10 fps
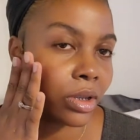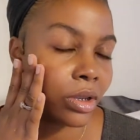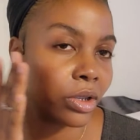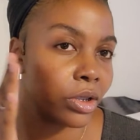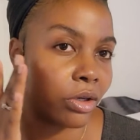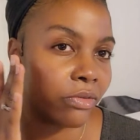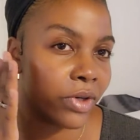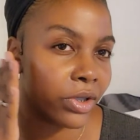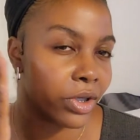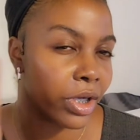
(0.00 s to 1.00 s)
you know,
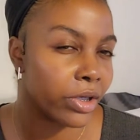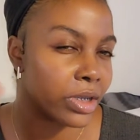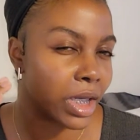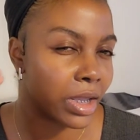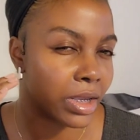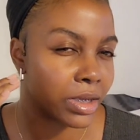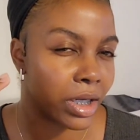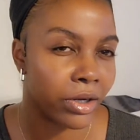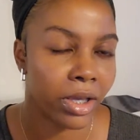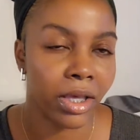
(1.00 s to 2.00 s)
further irritate this
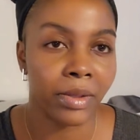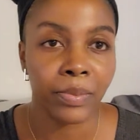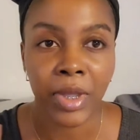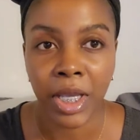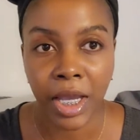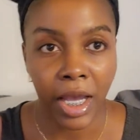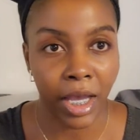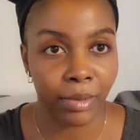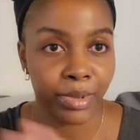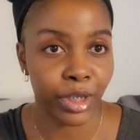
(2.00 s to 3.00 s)
area.
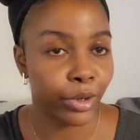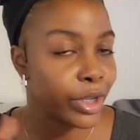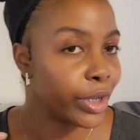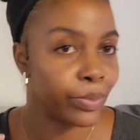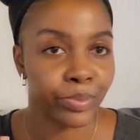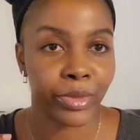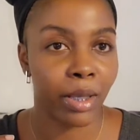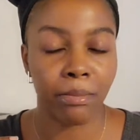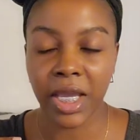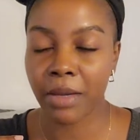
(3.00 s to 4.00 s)
Um so, you know,
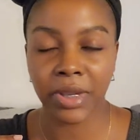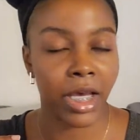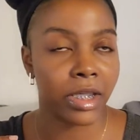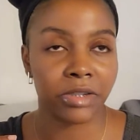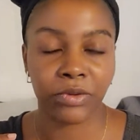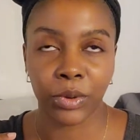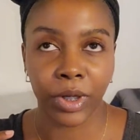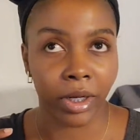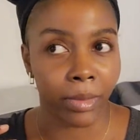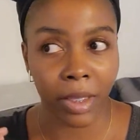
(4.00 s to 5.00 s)
makeup less
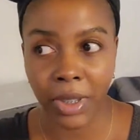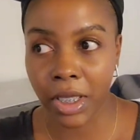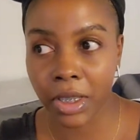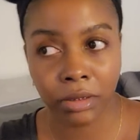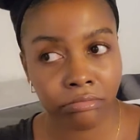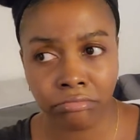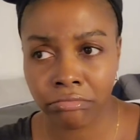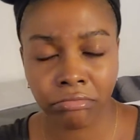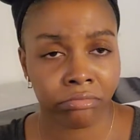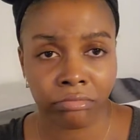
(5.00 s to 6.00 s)
for maybe
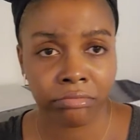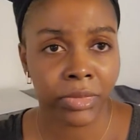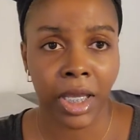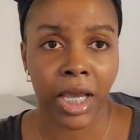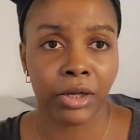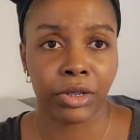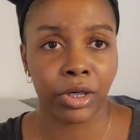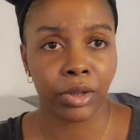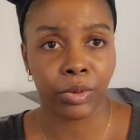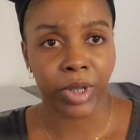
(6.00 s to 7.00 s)
I don't
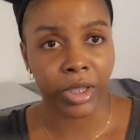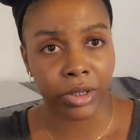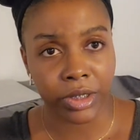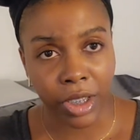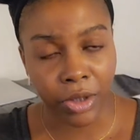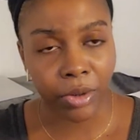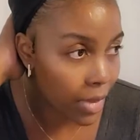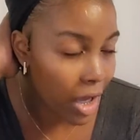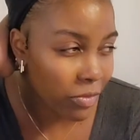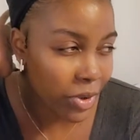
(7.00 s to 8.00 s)
know, a week or so.
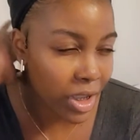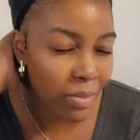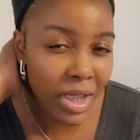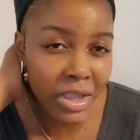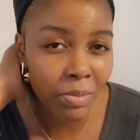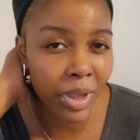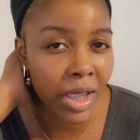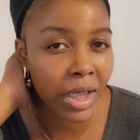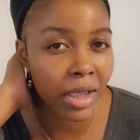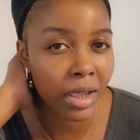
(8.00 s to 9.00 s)
I've pretty much
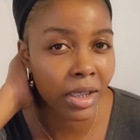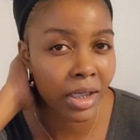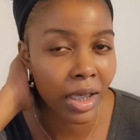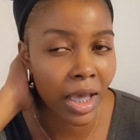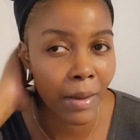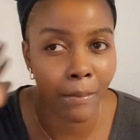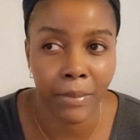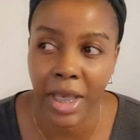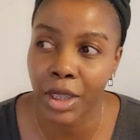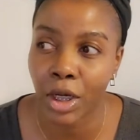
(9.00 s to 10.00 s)
been in
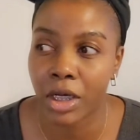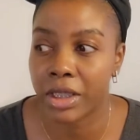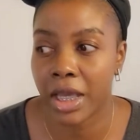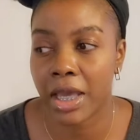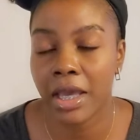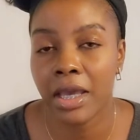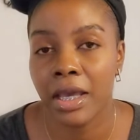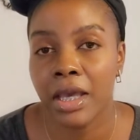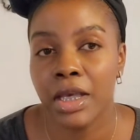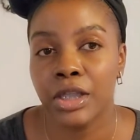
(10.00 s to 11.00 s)
bed all day.
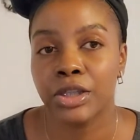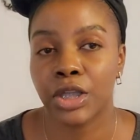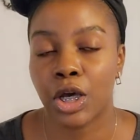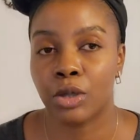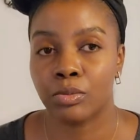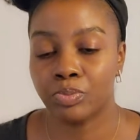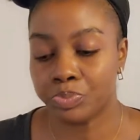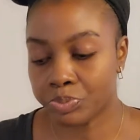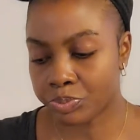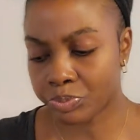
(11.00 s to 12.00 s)
So,
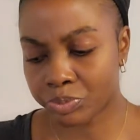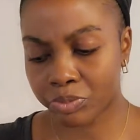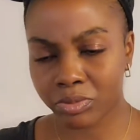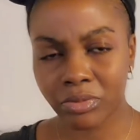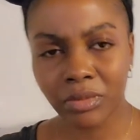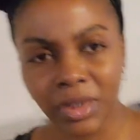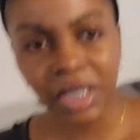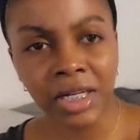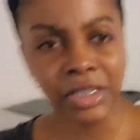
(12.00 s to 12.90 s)
and I